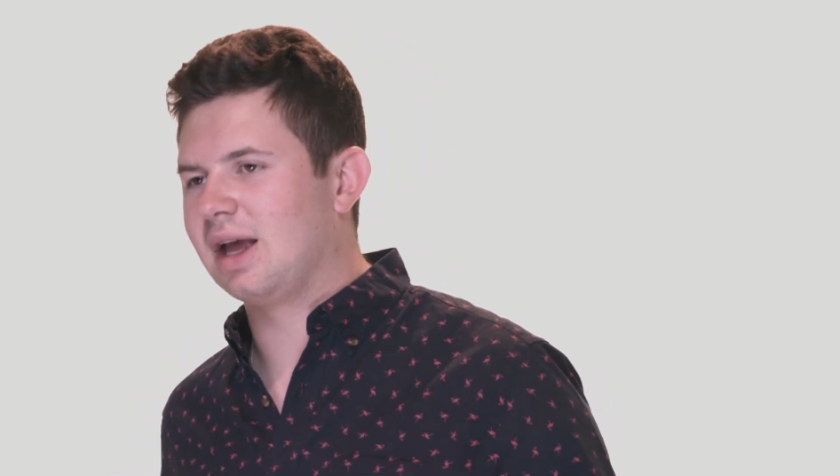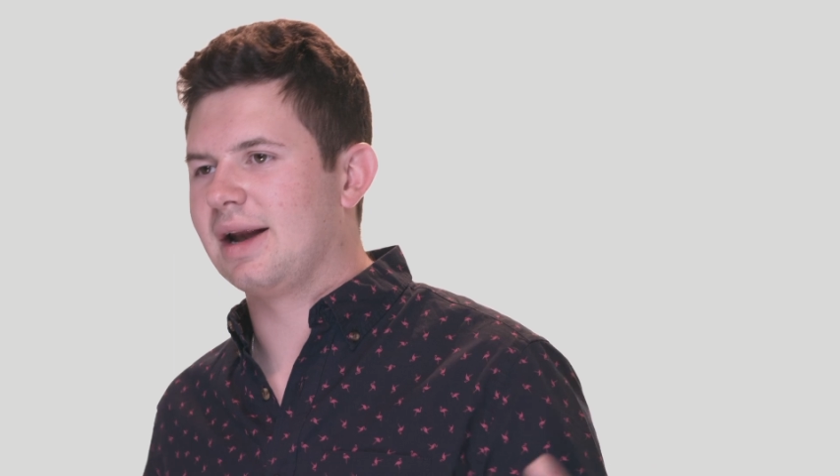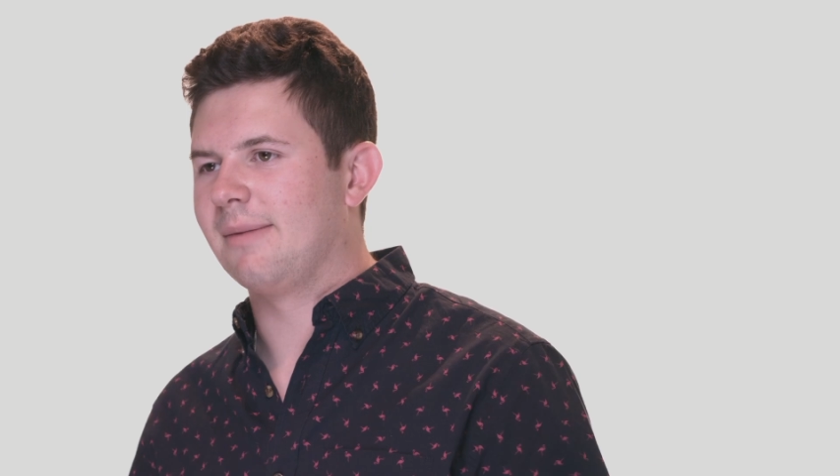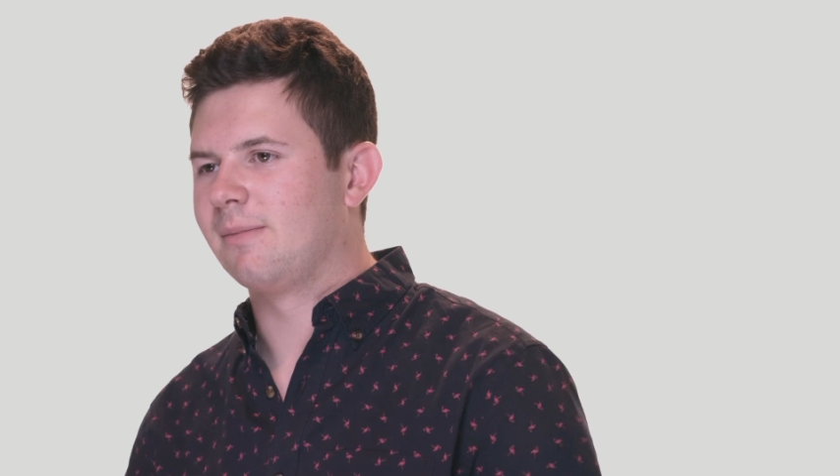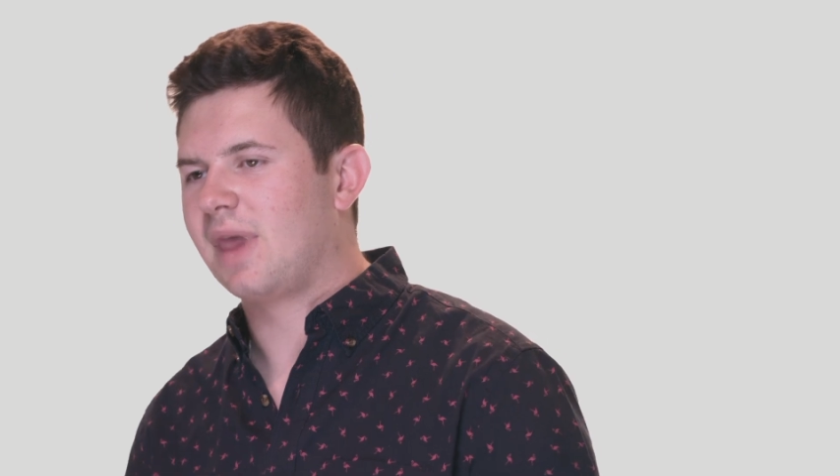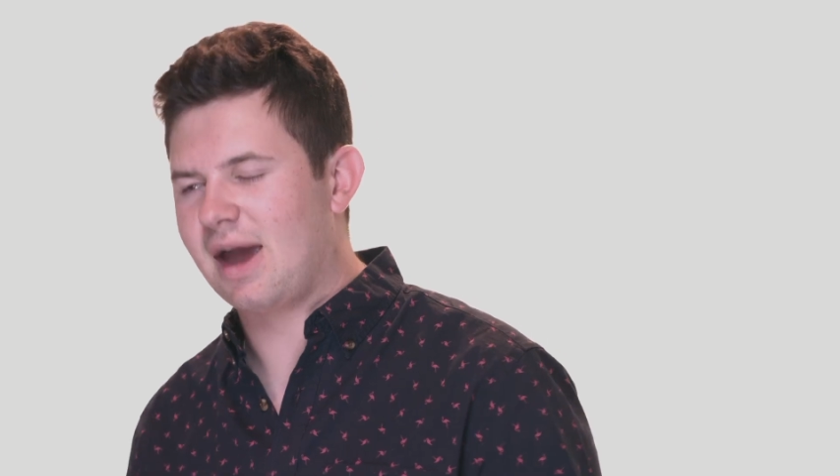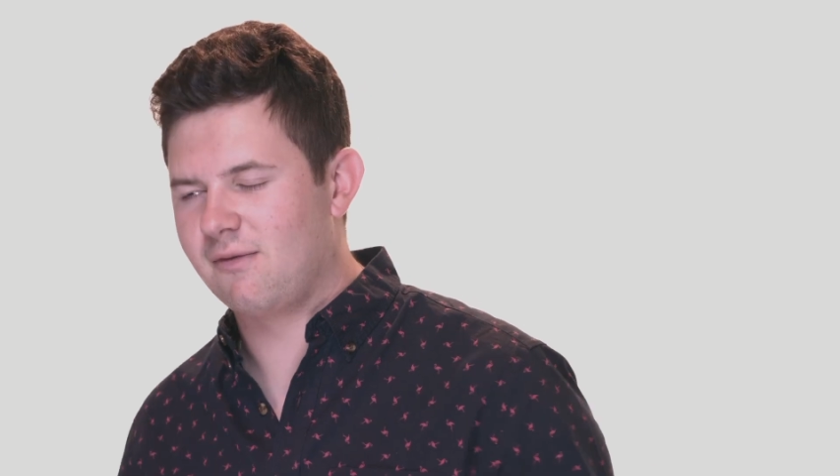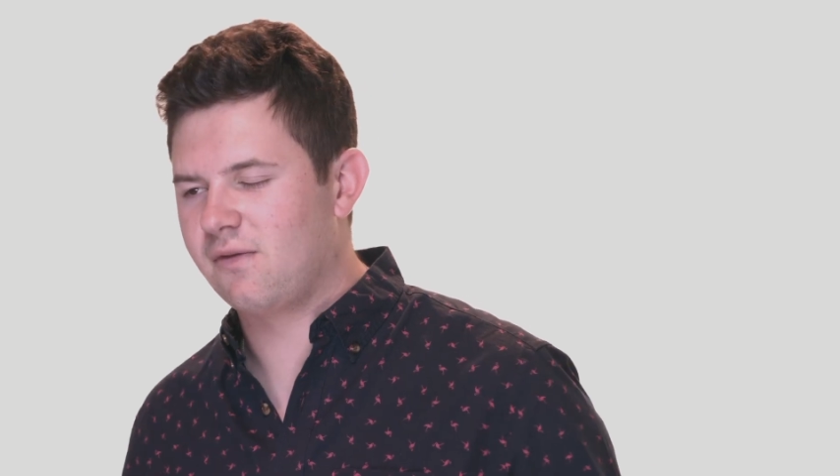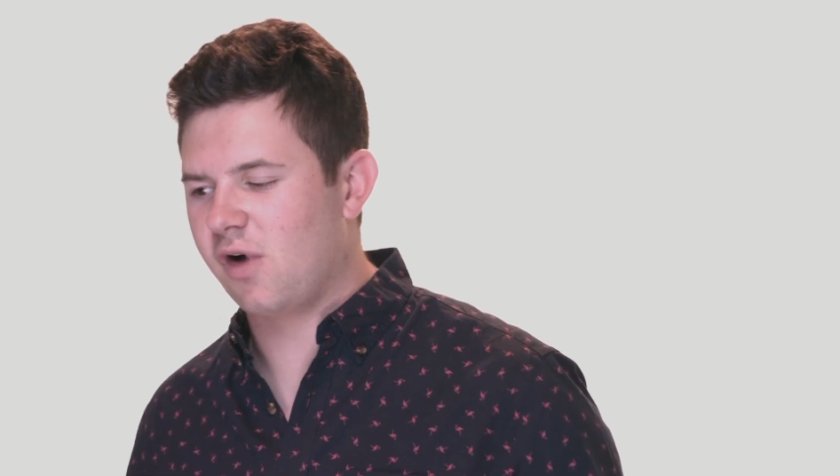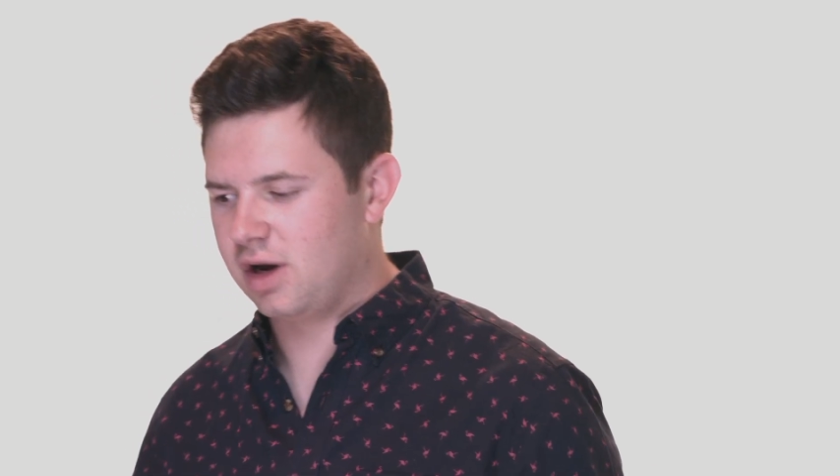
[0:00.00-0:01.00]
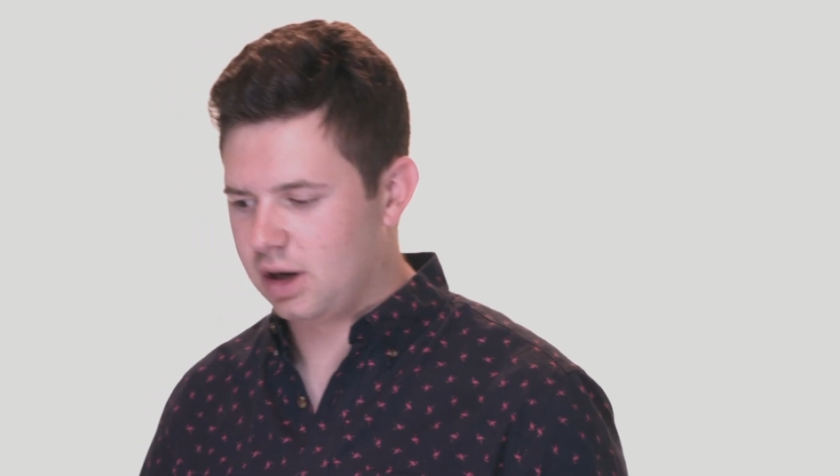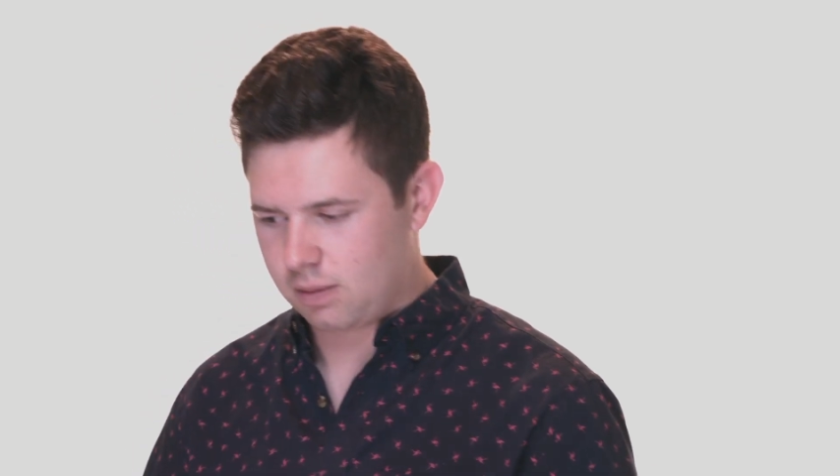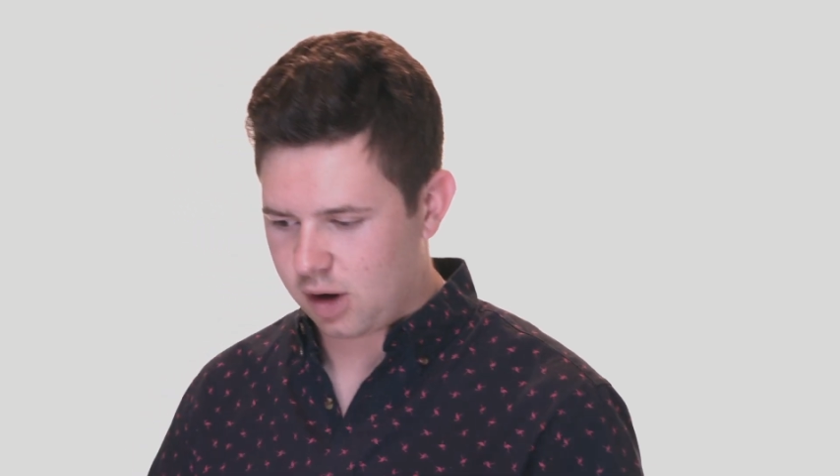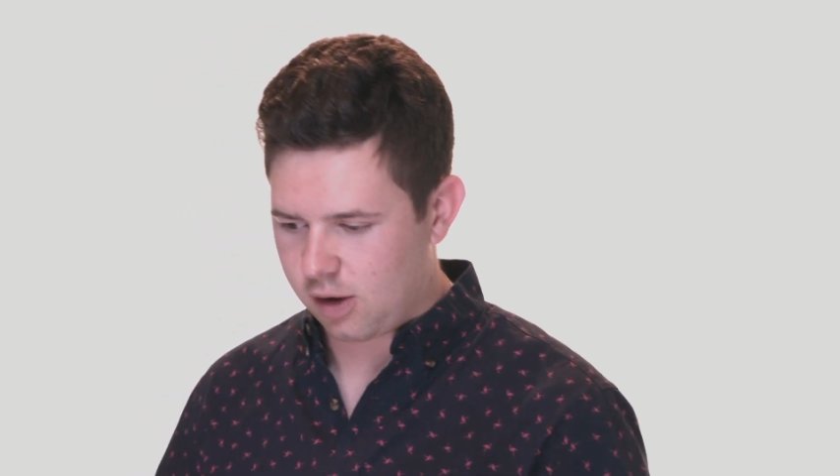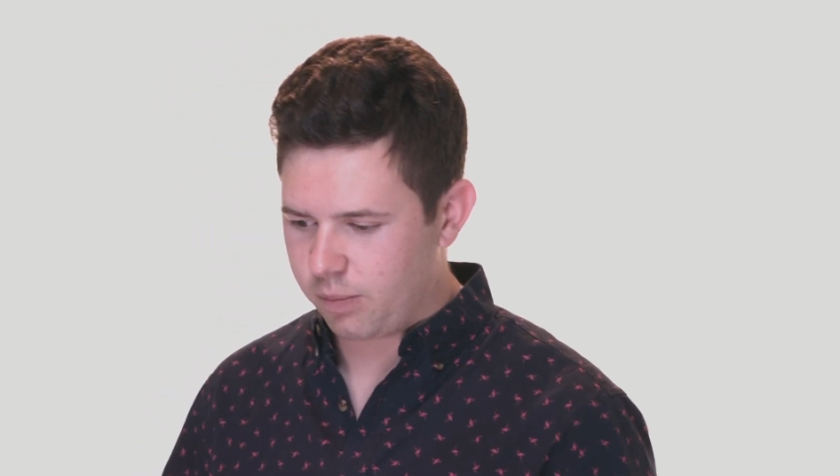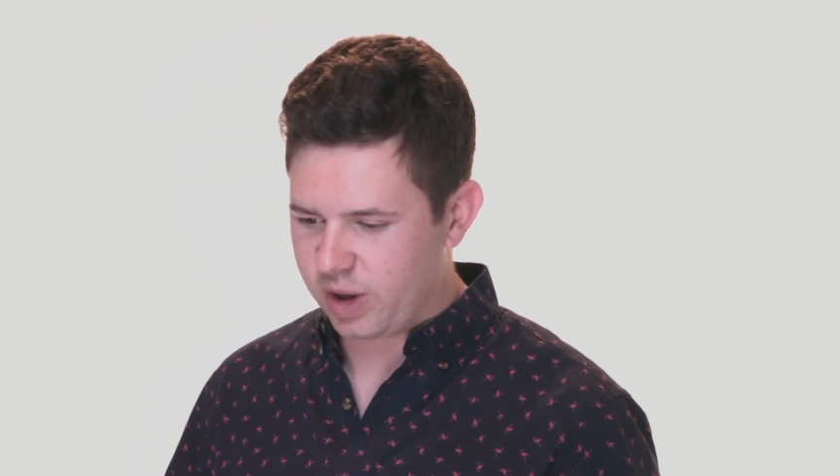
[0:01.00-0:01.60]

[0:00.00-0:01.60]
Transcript: and I'm having fun and all,